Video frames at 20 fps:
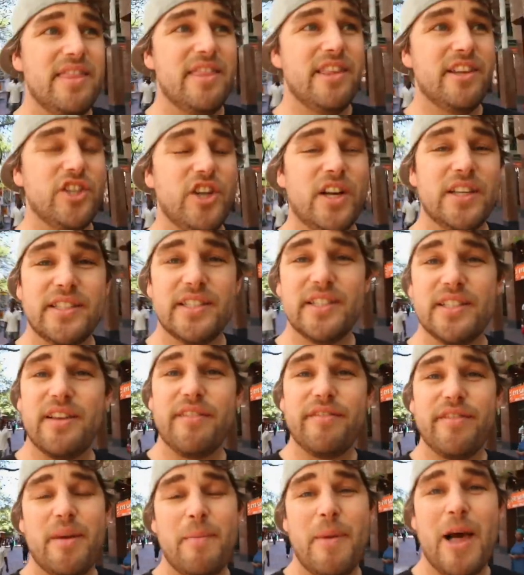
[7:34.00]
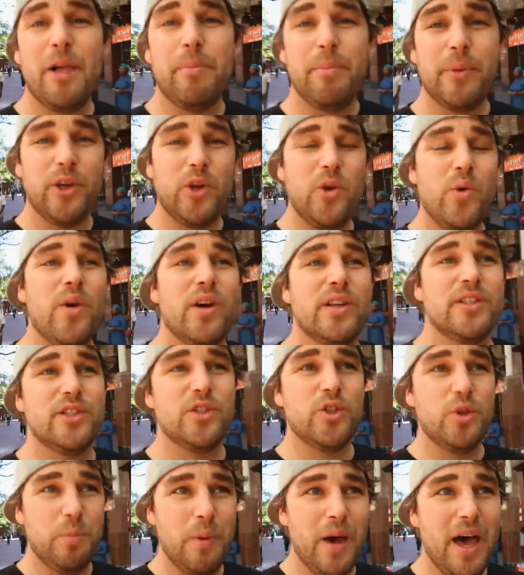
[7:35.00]
The chances of them helping you are
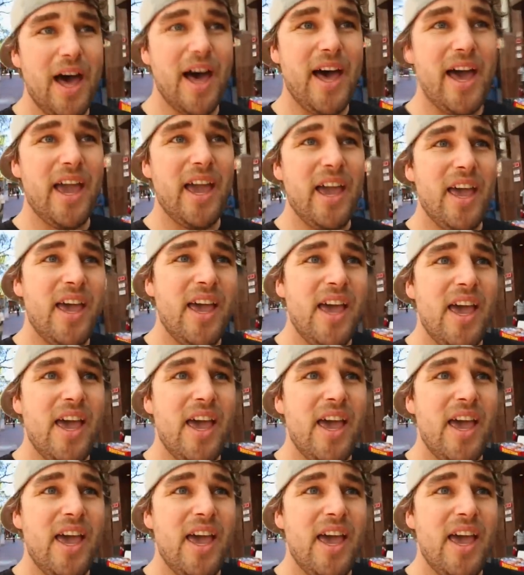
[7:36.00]
super high.